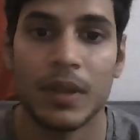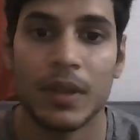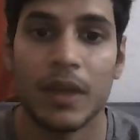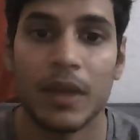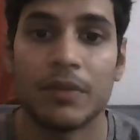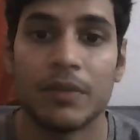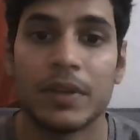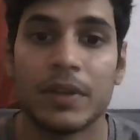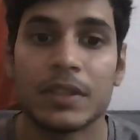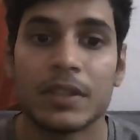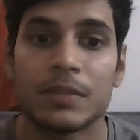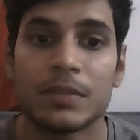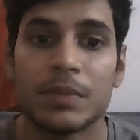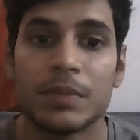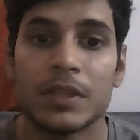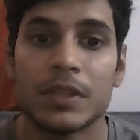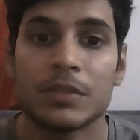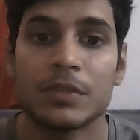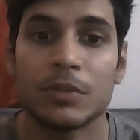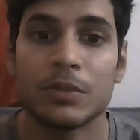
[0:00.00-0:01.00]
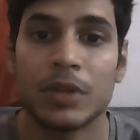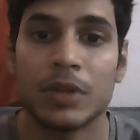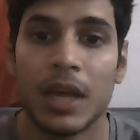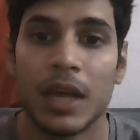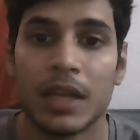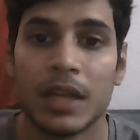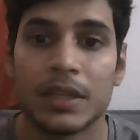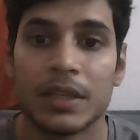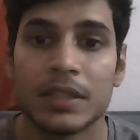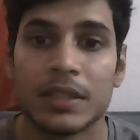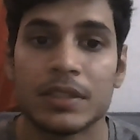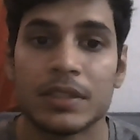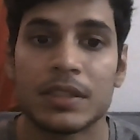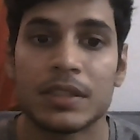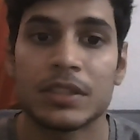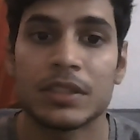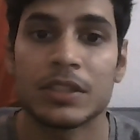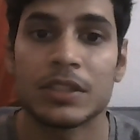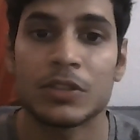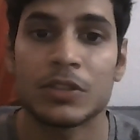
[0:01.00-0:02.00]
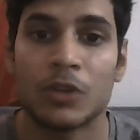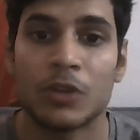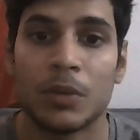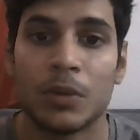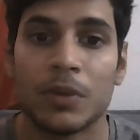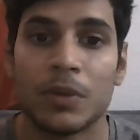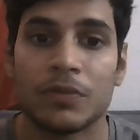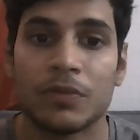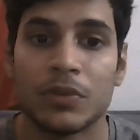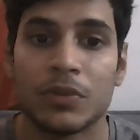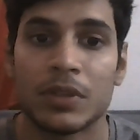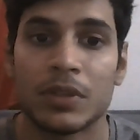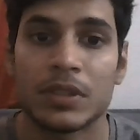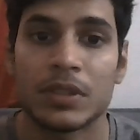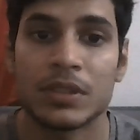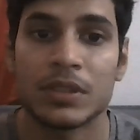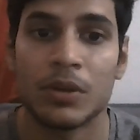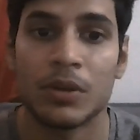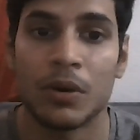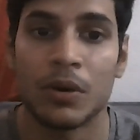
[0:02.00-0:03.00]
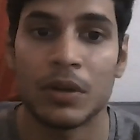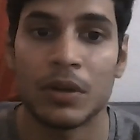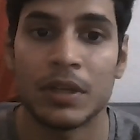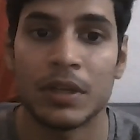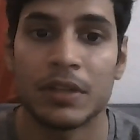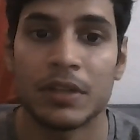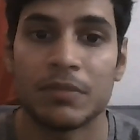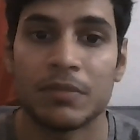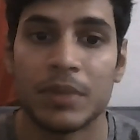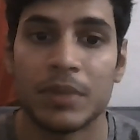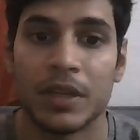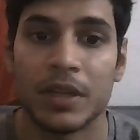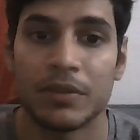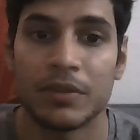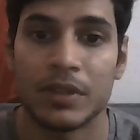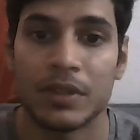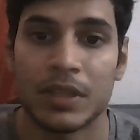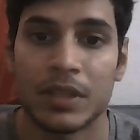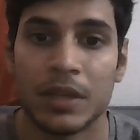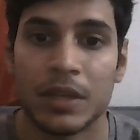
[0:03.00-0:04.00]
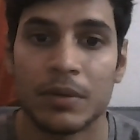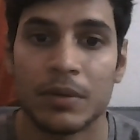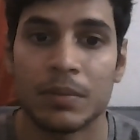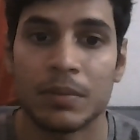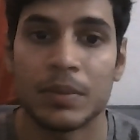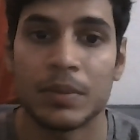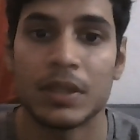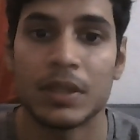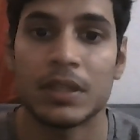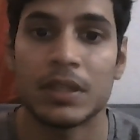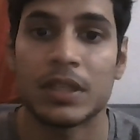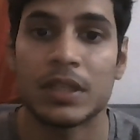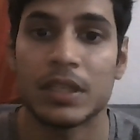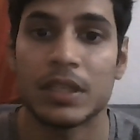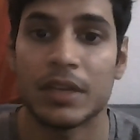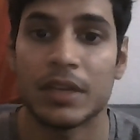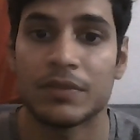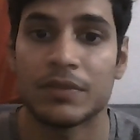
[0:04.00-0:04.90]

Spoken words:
Evidence based modalities such as trauma focused cognitive behavioral therapy